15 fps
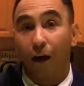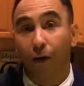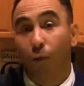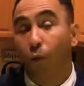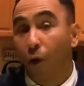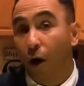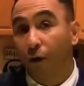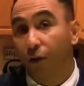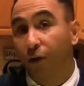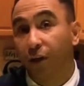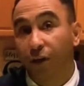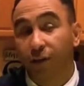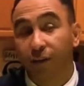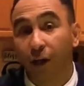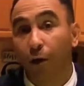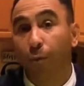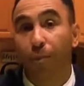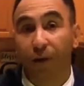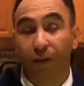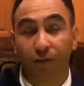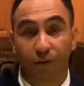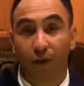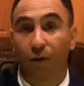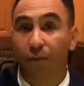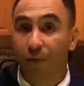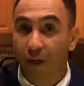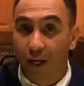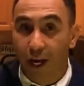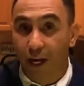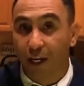Water does help it. So
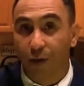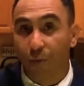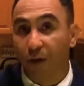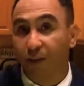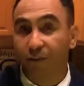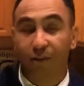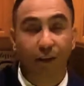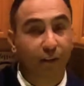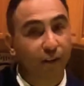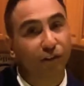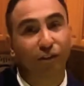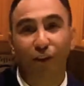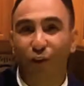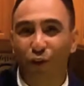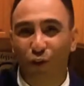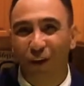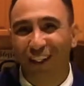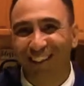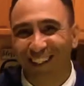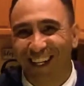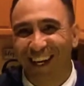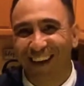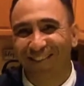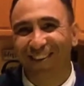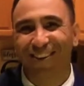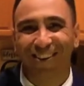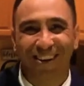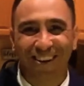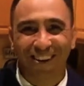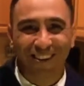anyways, just little tricks that I learned
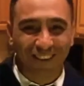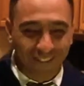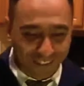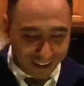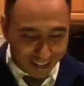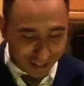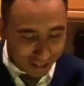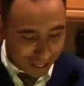along the way.